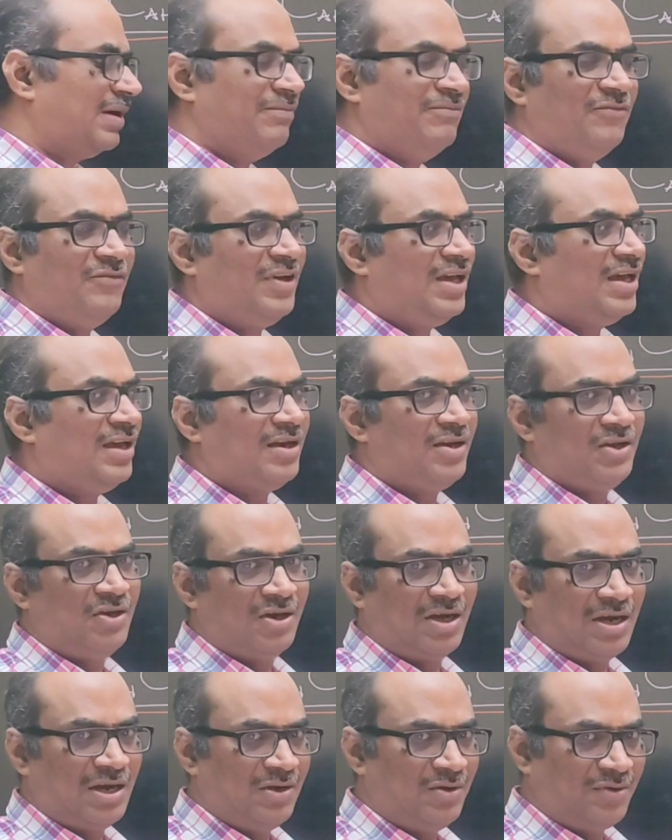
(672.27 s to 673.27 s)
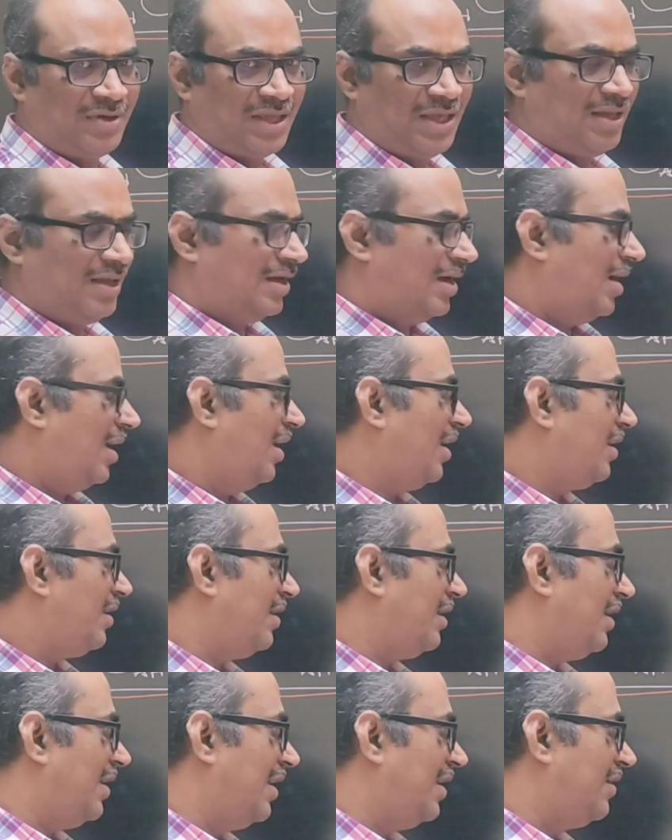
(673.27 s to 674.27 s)
from where you are looking
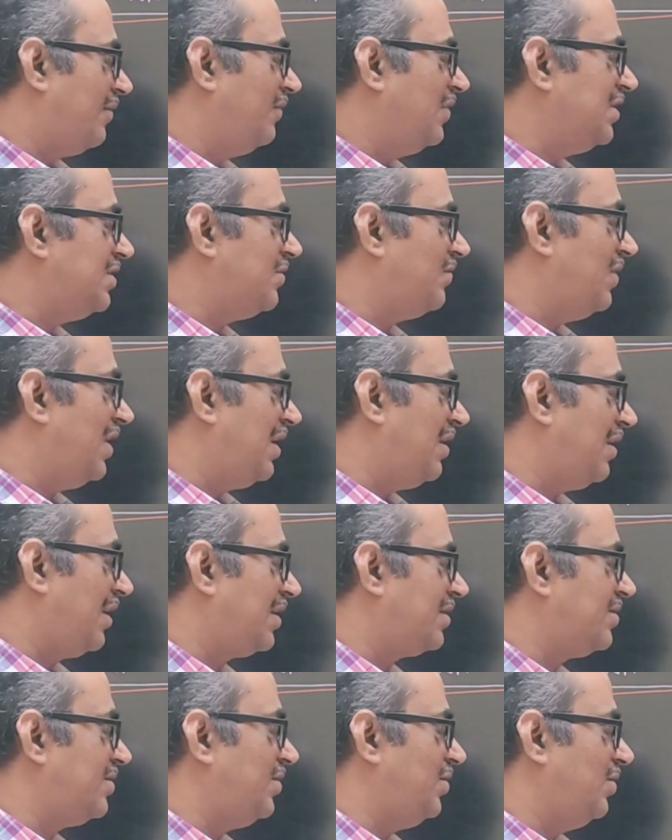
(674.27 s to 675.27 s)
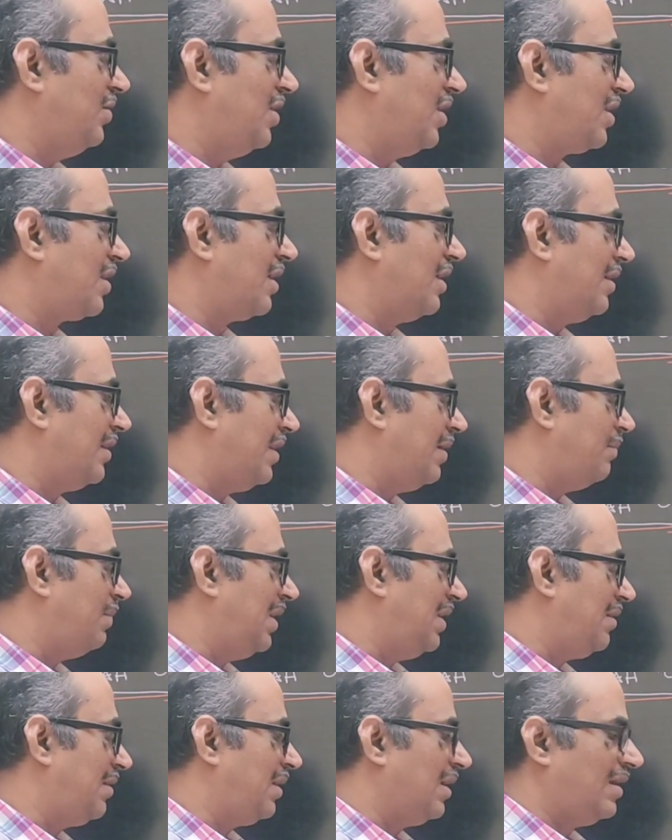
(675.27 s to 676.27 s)
or at which vertex you are, the
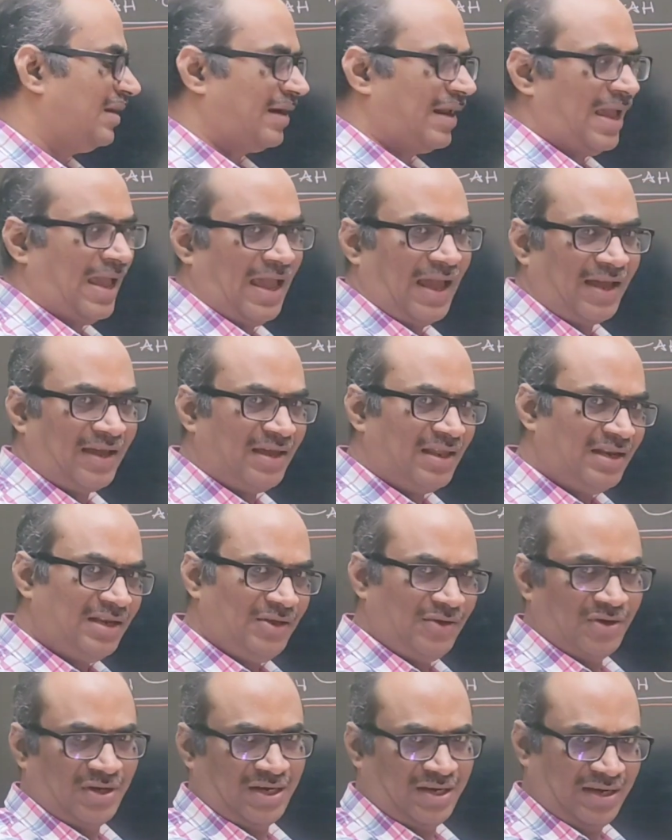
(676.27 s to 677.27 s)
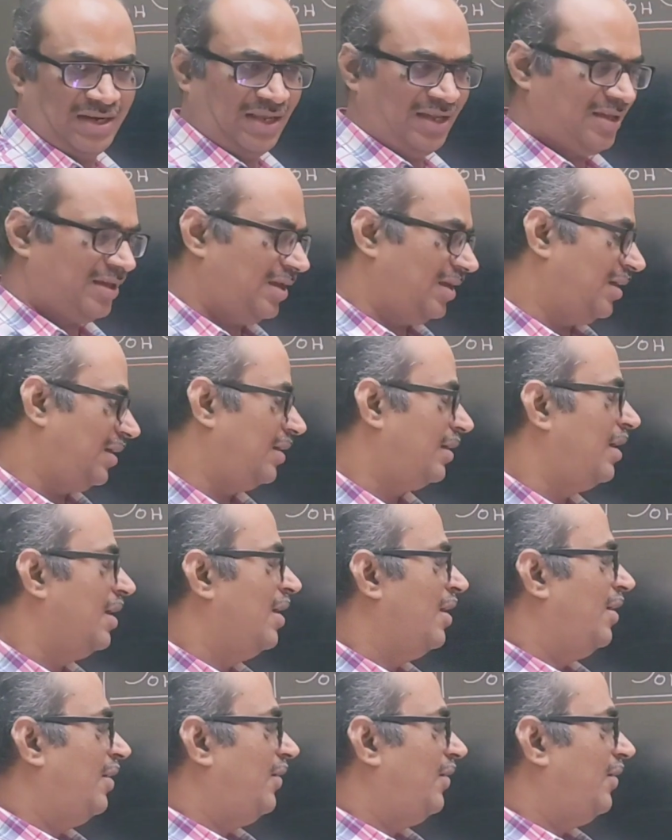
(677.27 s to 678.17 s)
particular angle you are taking.